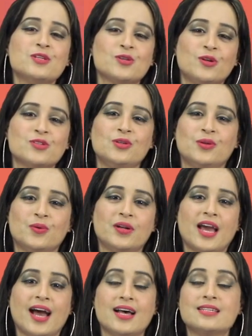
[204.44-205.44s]
is also
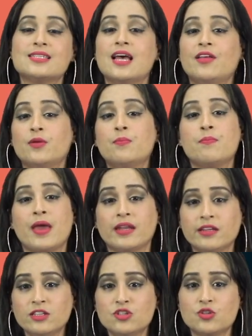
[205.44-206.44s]
known as the
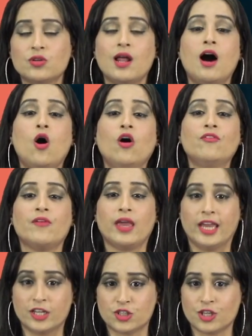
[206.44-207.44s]
Peninsula of
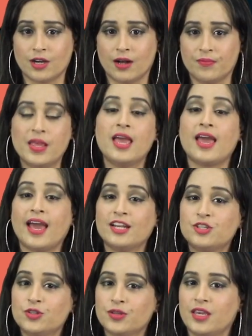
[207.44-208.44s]
Asia,
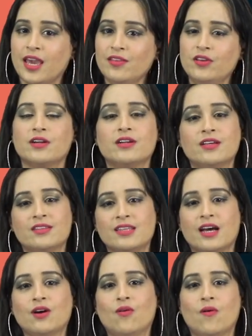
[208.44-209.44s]
and together
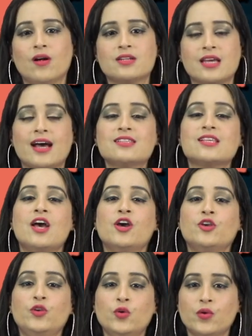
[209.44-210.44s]
they are called as
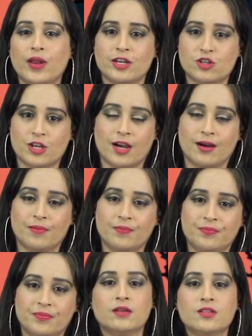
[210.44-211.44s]
Eurasia.
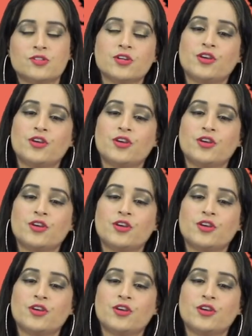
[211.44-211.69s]
So